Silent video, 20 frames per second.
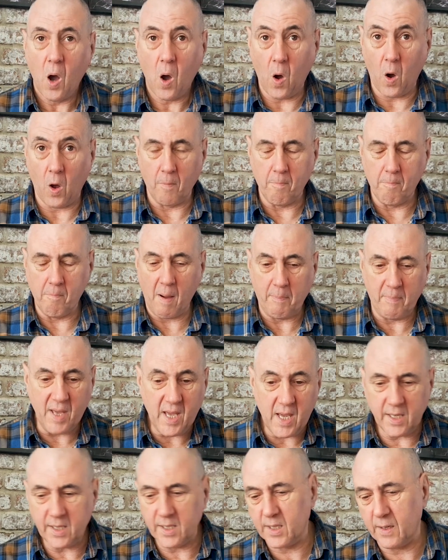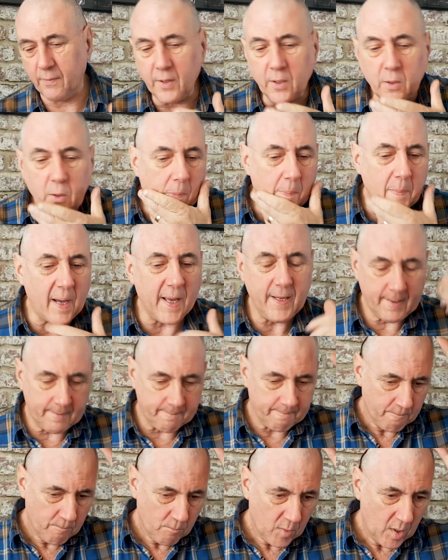on my page if you don't mind.
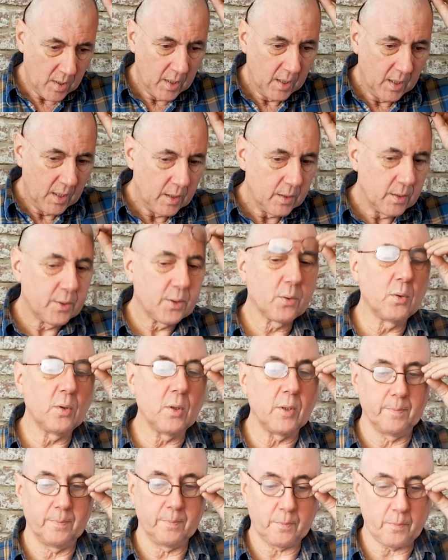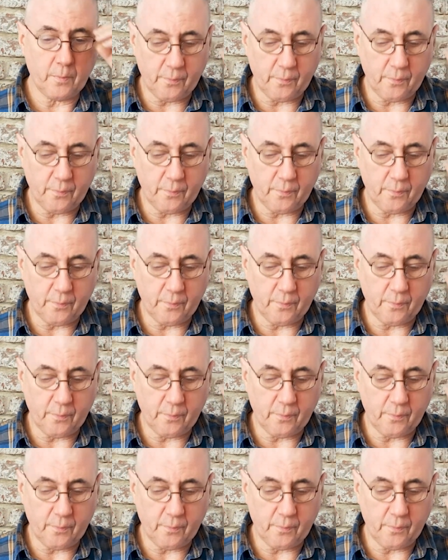So,